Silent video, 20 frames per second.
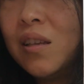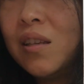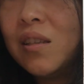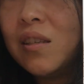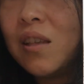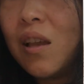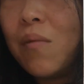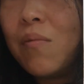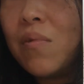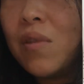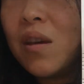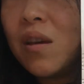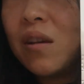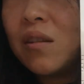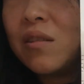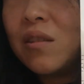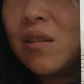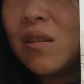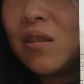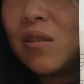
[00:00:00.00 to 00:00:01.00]
Same thing
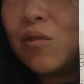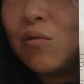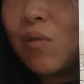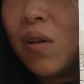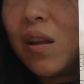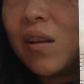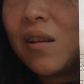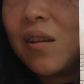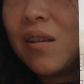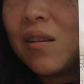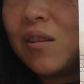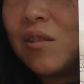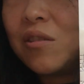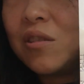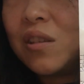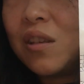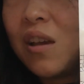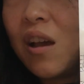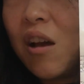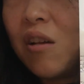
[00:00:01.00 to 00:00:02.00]
as this one. You
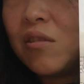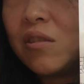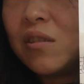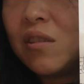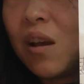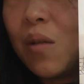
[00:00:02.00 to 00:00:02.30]
see how it's